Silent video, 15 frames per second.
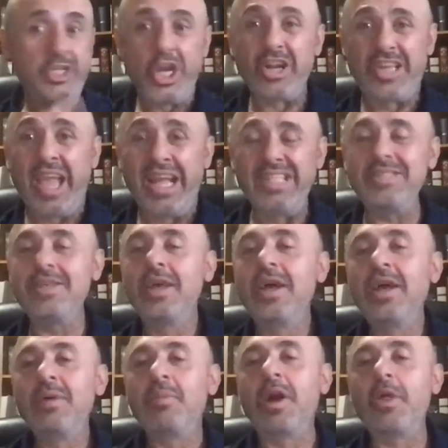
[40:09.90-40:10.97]
Jerkins!
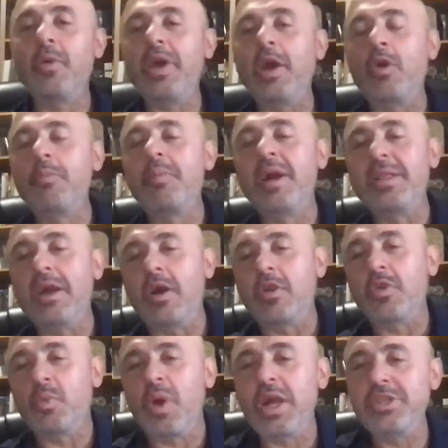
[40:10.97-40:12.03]
By the way, I hope my
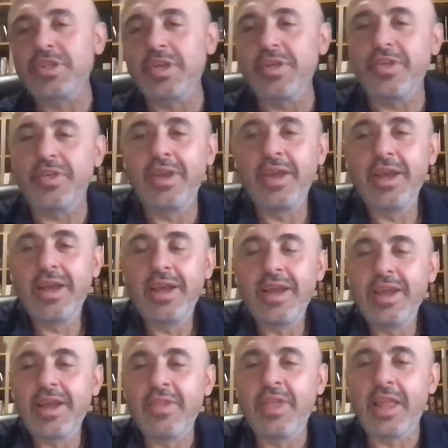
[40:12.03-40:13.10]
daughters watch this.
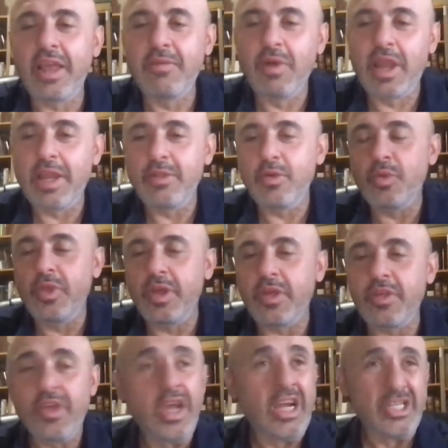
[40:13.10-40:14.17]
They love when I do
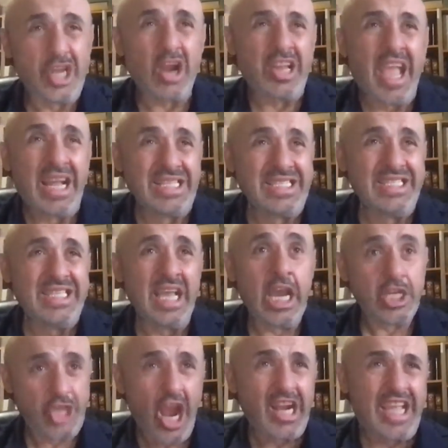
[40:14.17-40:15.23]
this. Jerkins!
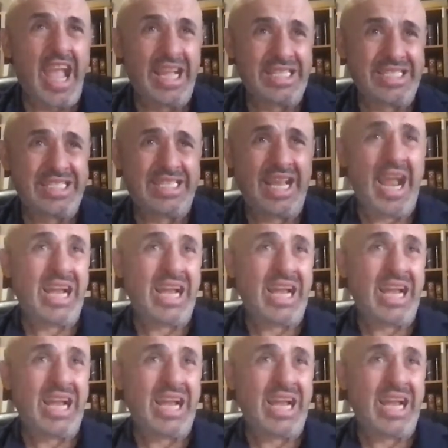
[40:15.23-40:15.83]
Jerkins!